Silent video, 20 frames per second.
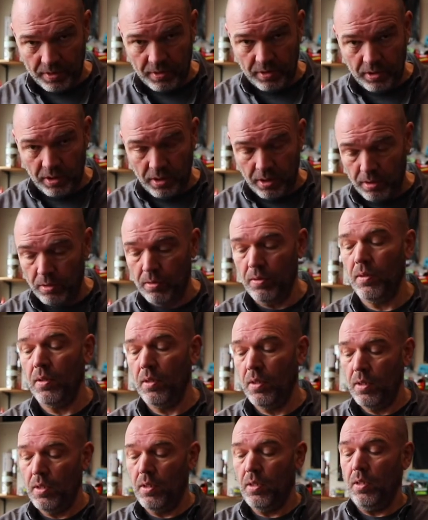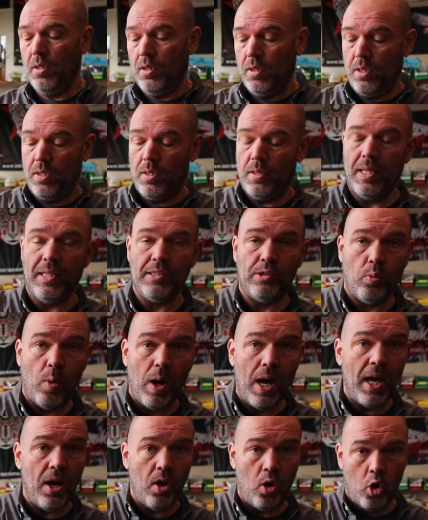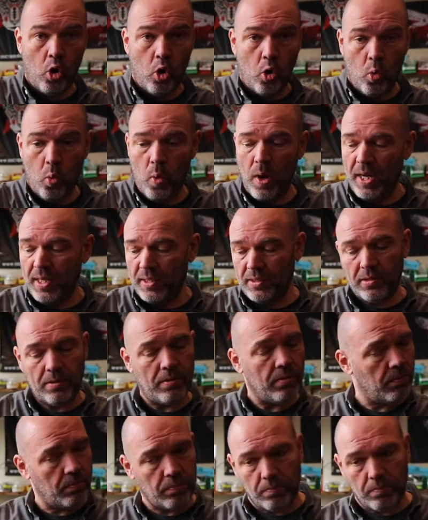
So that's why I always